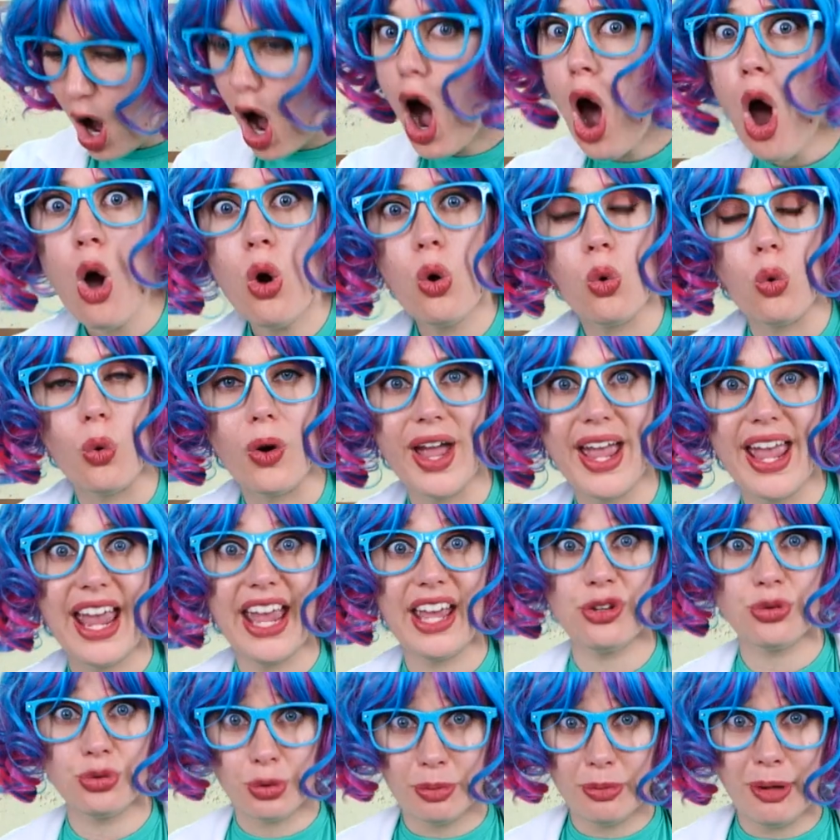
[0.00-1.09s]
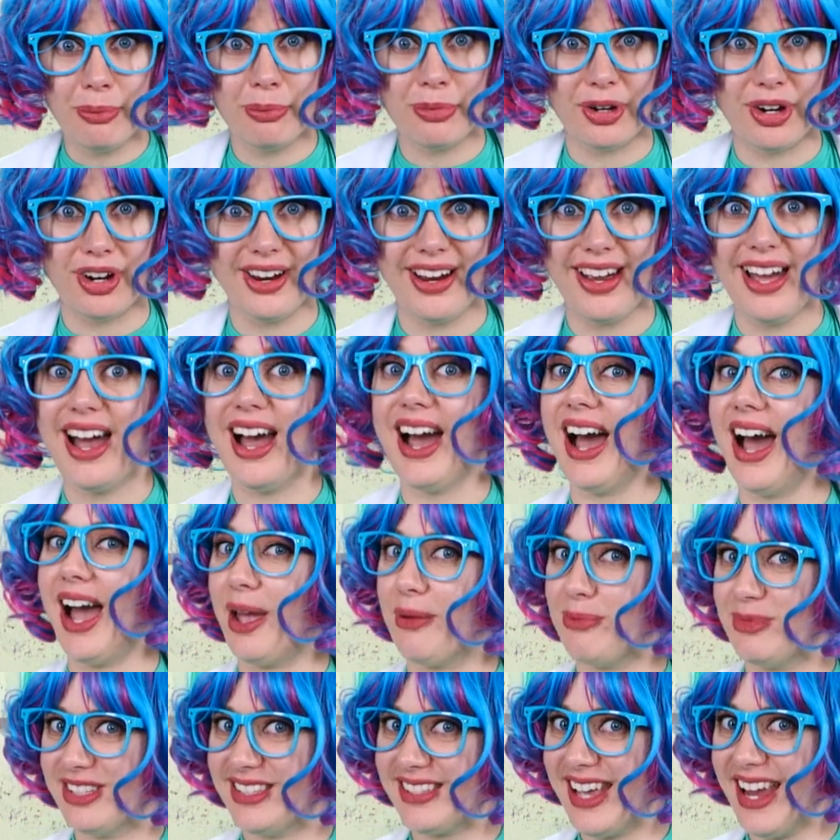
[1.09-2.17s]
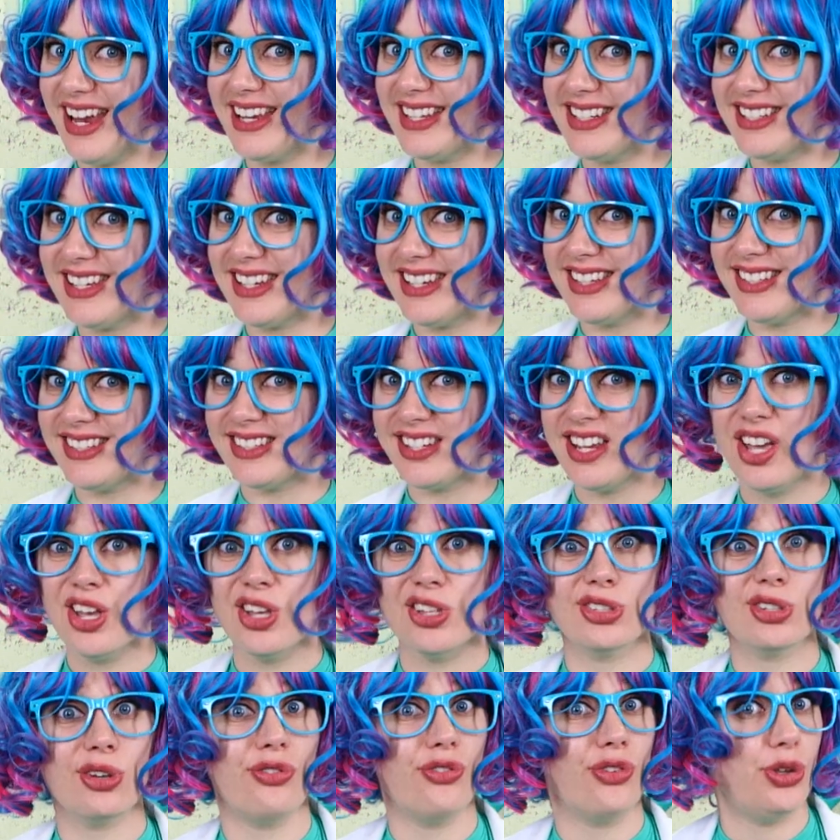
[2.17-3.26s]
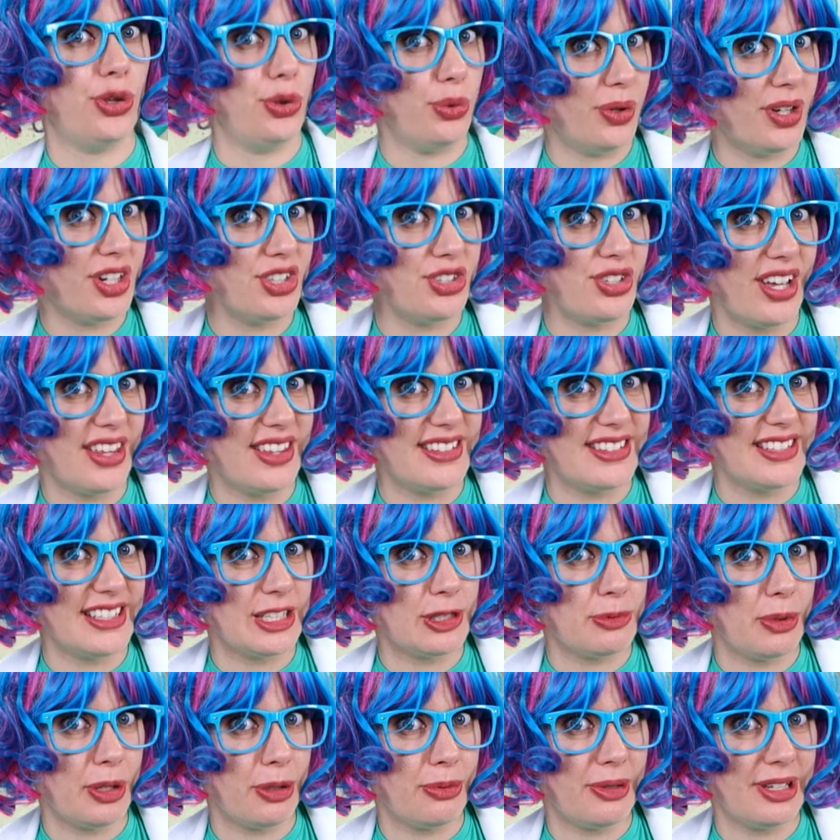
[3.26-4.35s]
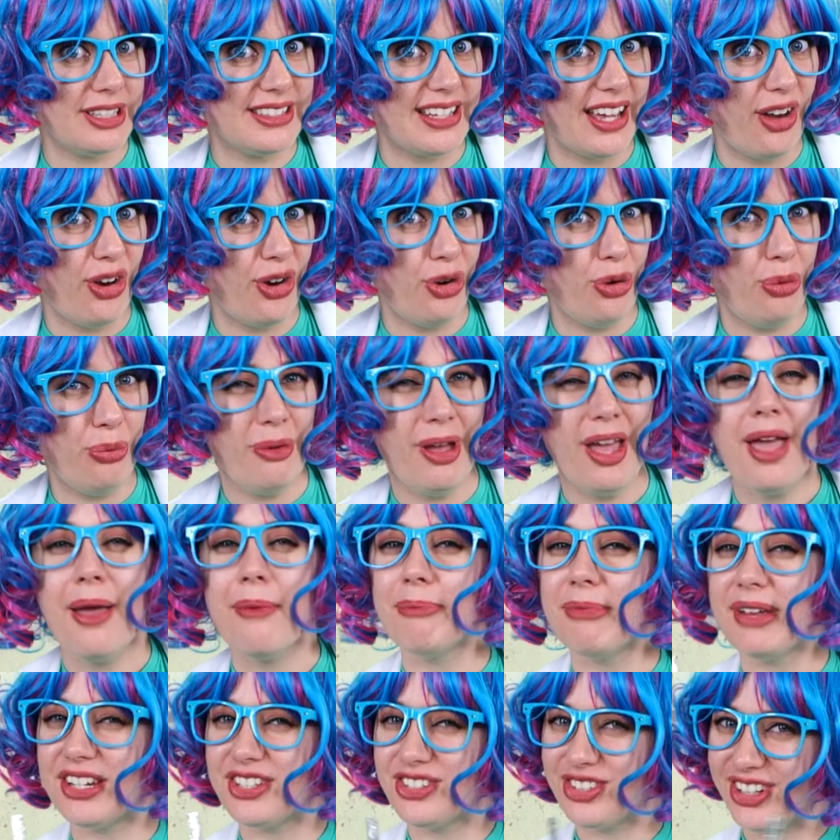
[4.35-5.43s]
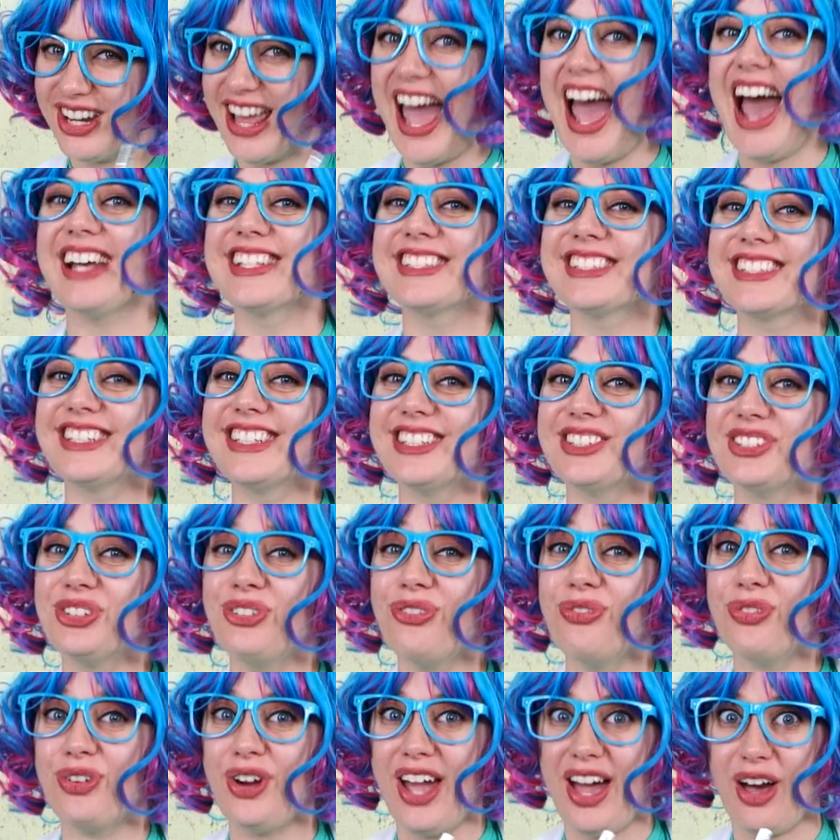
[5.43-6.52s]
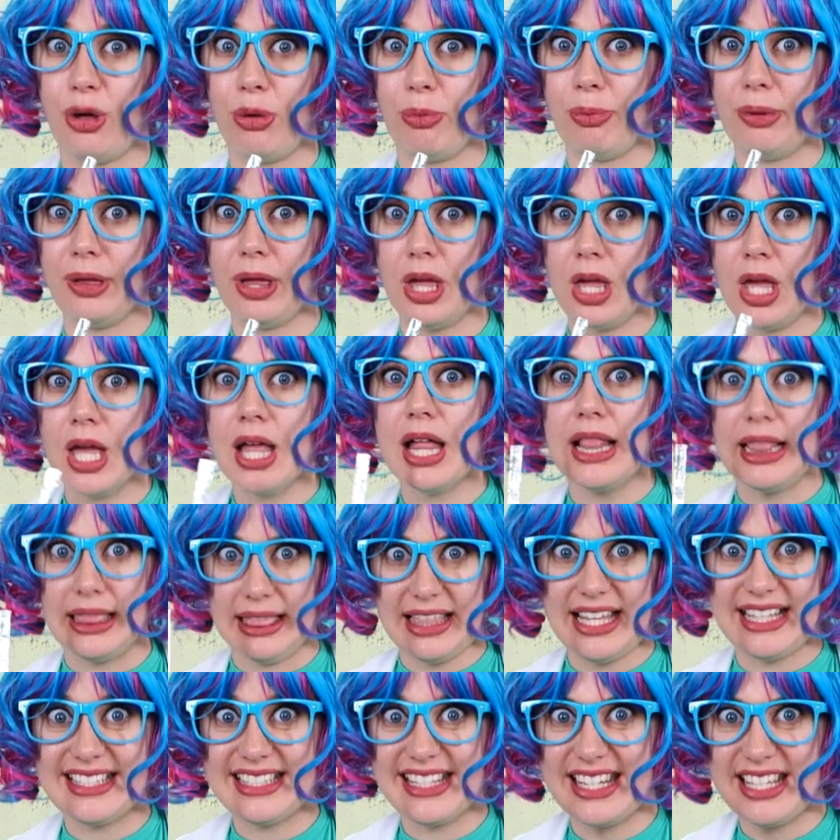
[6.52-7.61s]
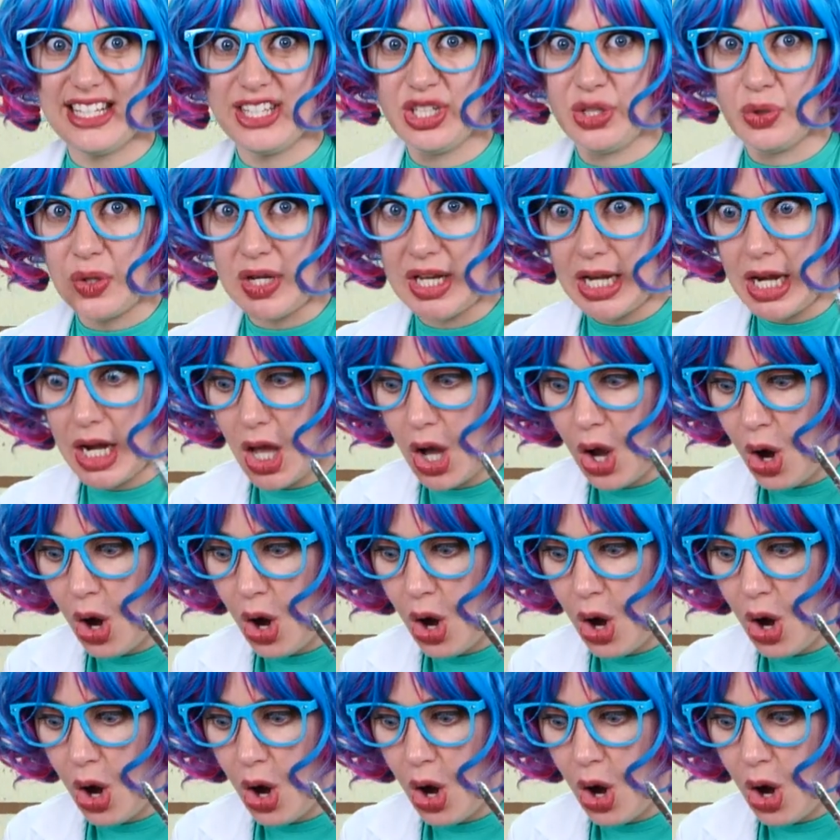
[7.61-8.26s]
Oh, and remember, I'm a scientist, so if you want to try this experiment at home, make sure to ask an adult for help. Let's get to it.